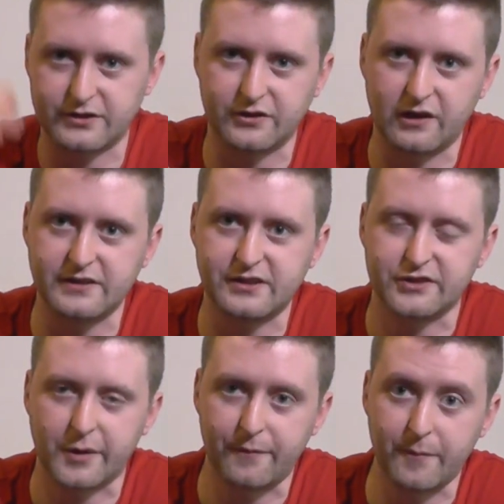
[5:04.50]
sunlight on
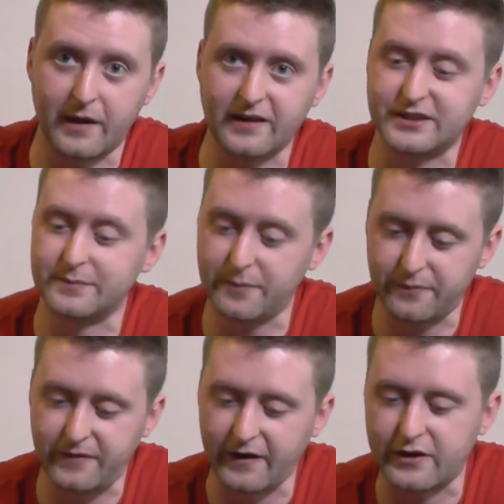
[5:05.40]
top of them lights them up.
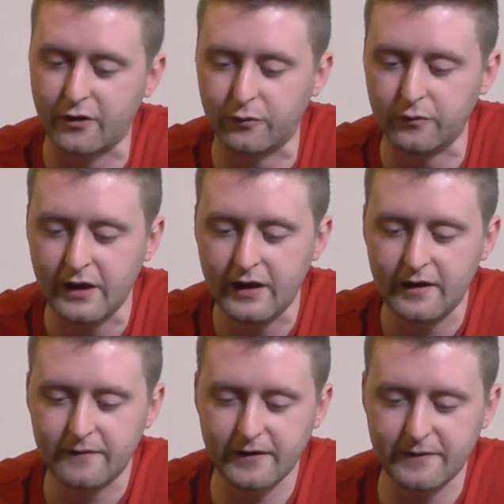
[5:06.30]
Very cool,
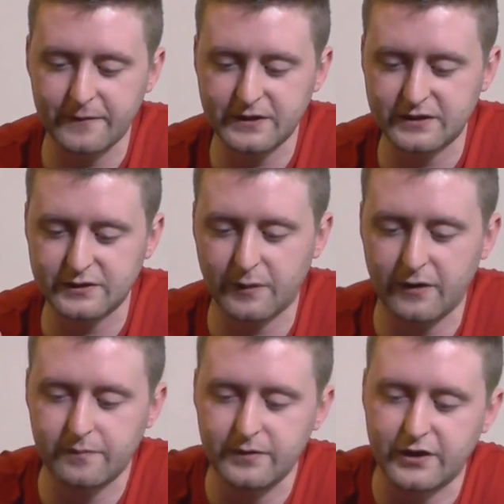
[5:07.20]
very efficient as
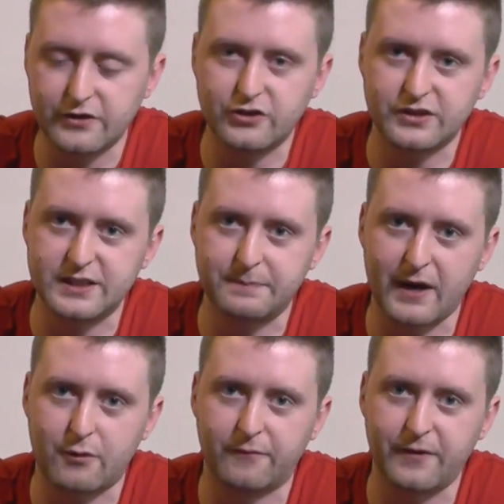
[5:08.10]
well. You can adjust this
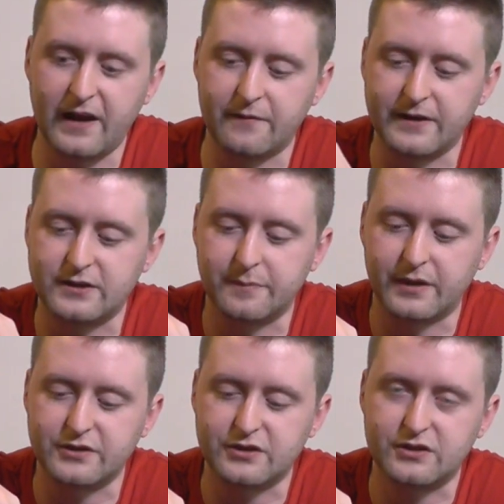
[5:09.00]
back one for elevation by
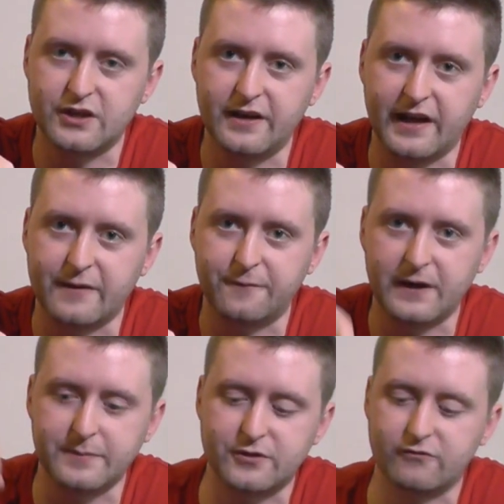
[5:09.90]
just turning in the
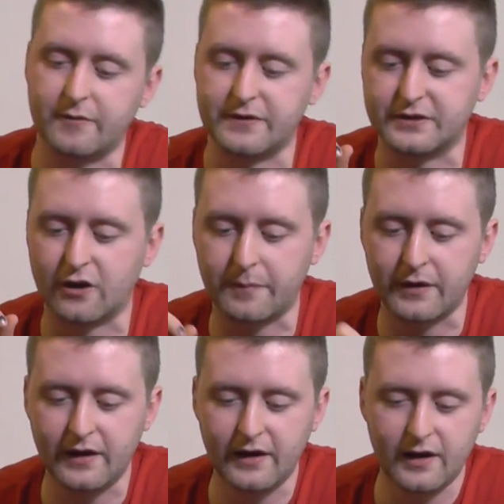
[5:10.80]
Phillips screw at the top,
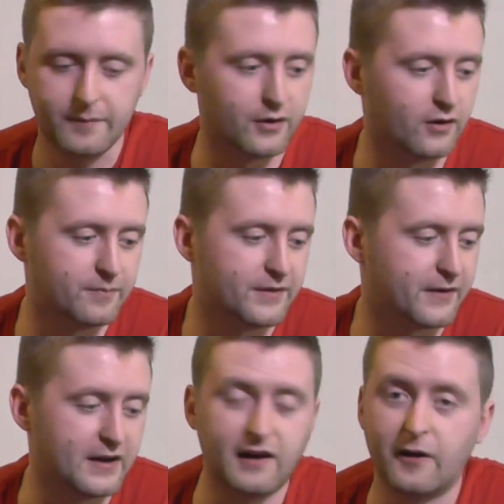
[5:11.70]
but they're
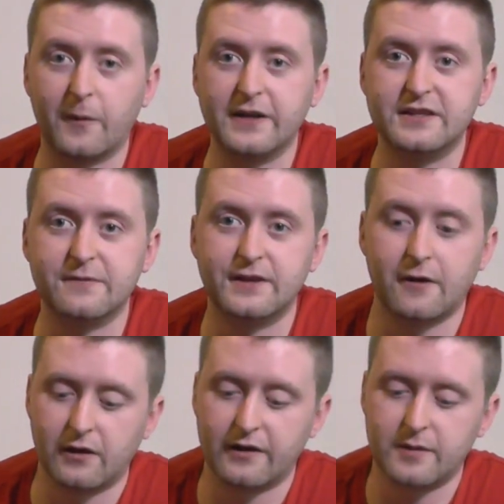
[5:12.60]
very lightweight, and if you
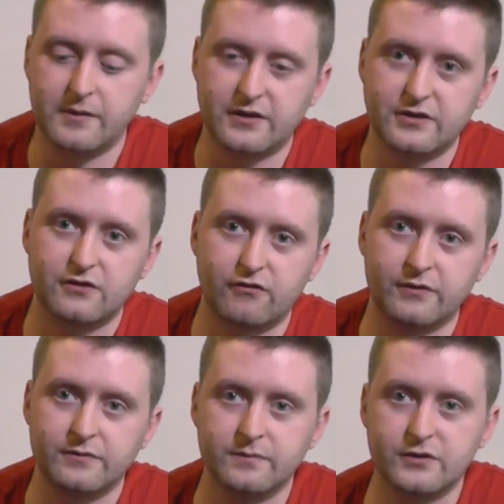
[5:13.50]
don't like them you can just
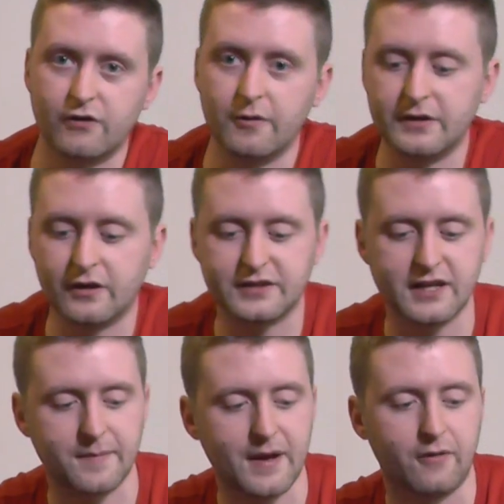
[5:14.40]
screw them and not
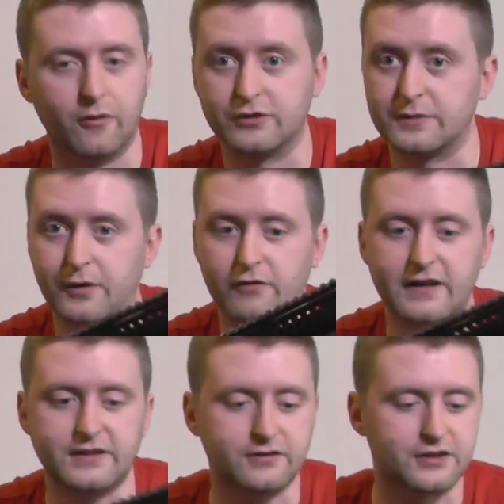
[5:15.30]
take them out, or just put a
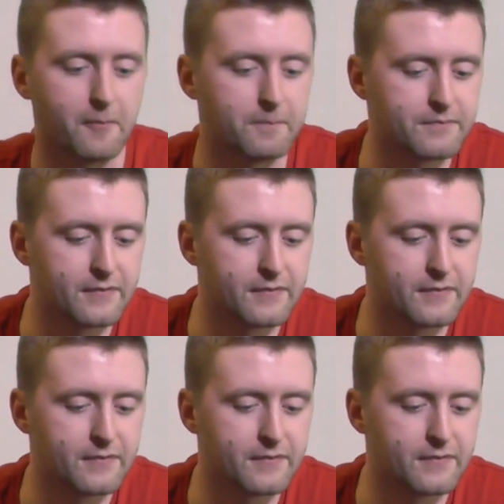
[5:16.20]
red dot on.